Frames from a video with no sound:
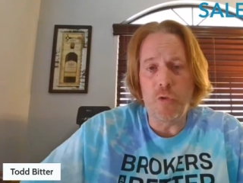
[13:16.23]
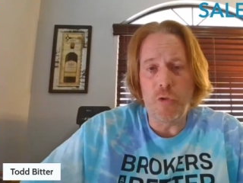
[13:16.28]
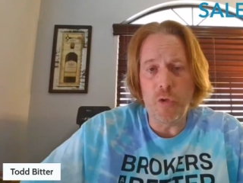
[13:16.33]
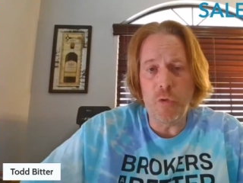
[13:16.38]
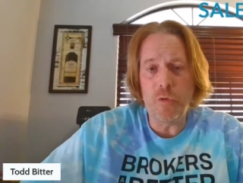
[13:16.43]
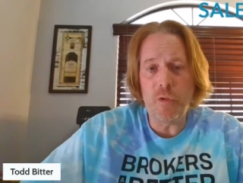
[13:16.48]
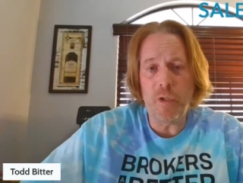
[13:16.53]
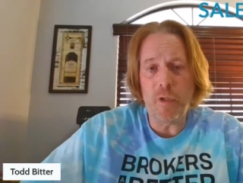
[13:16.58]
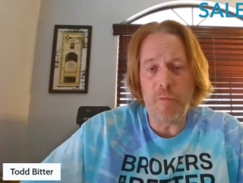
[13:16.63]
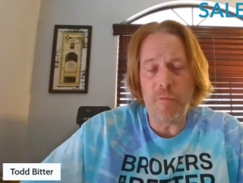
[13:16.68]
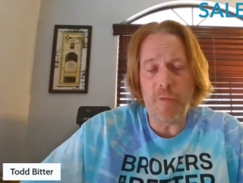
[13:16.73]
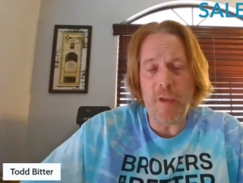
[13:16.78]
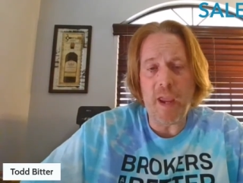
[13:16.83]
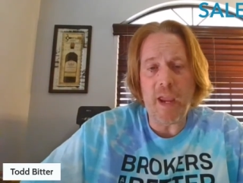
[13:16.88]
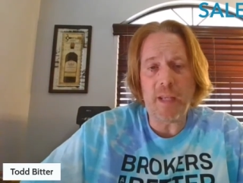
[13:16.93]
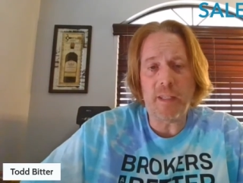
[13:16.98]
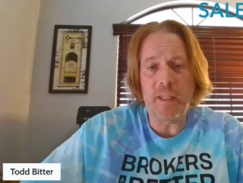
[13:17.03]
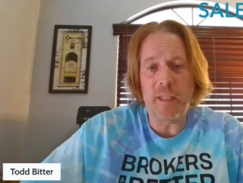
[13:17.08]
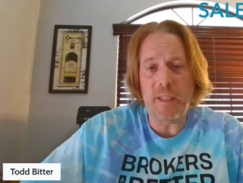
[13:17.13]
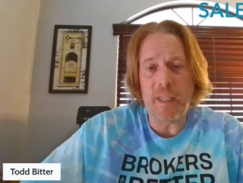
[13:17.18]
due to the
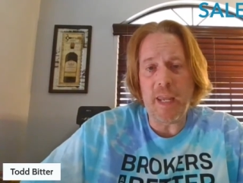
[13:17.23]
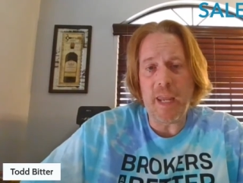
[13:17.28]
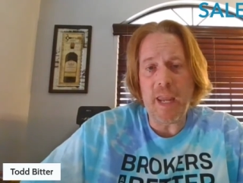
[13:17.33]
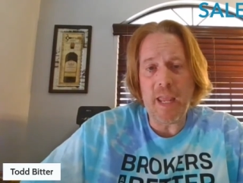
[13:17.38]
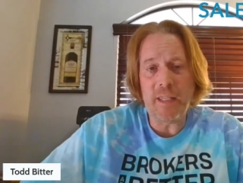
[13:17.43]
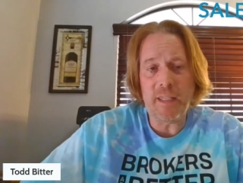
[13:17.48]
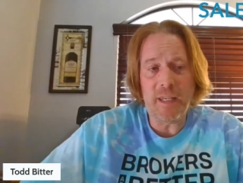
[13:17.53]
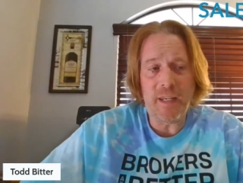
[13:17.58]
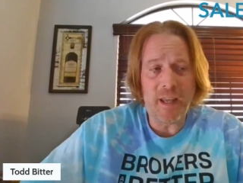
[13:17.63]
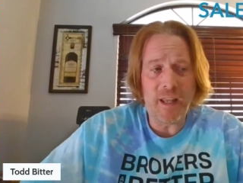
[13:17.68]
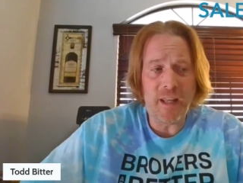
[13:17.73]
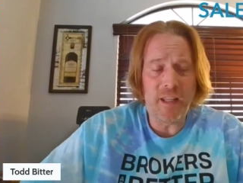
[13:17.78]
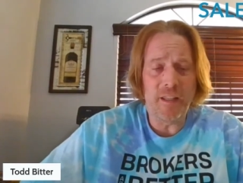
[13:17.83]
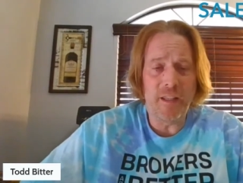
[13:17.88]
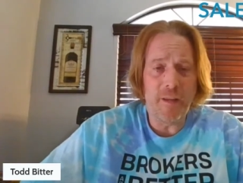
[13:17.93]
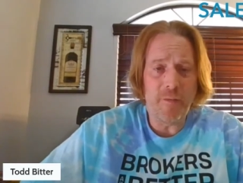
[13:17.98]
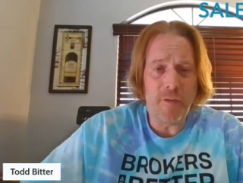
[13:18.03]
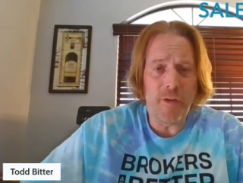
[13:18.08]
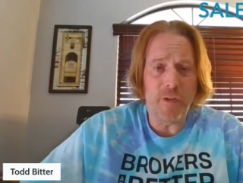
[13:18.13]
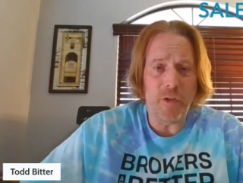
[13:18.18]
fact that they had to kind of
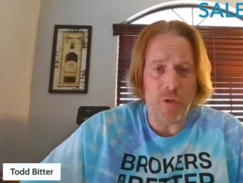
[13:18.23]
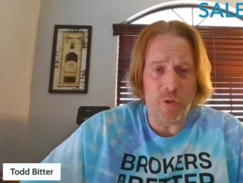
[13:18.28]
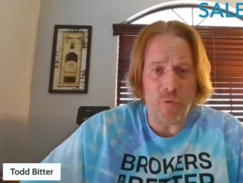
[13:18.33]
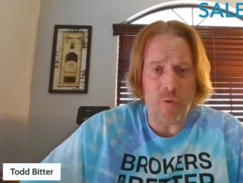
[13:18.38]
live on their